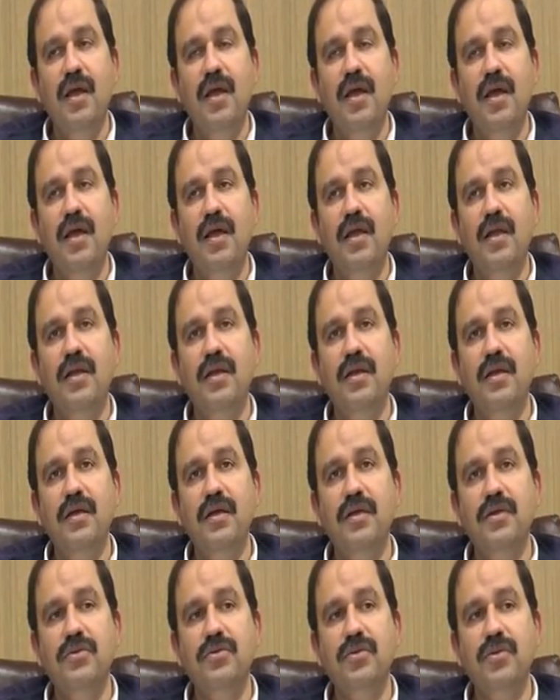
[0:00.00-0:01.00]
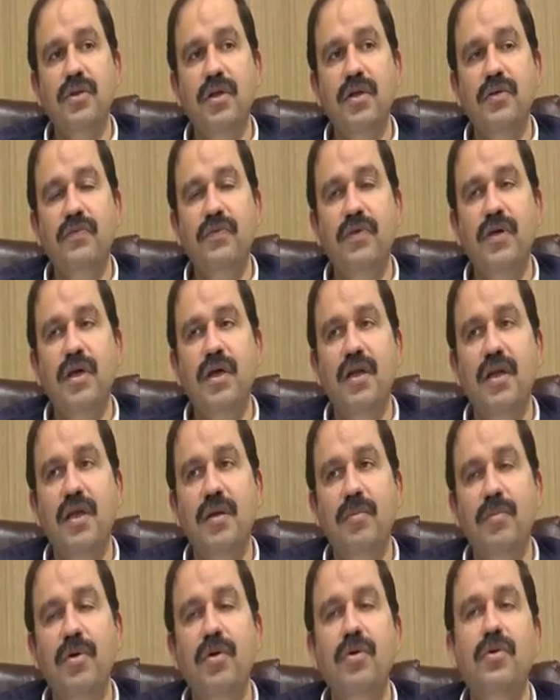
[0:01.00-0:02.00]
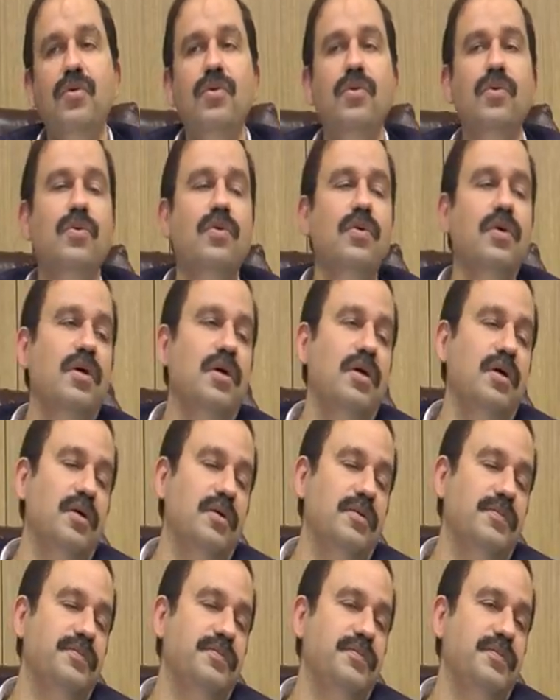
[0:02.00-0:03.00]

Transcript: and so that we are able to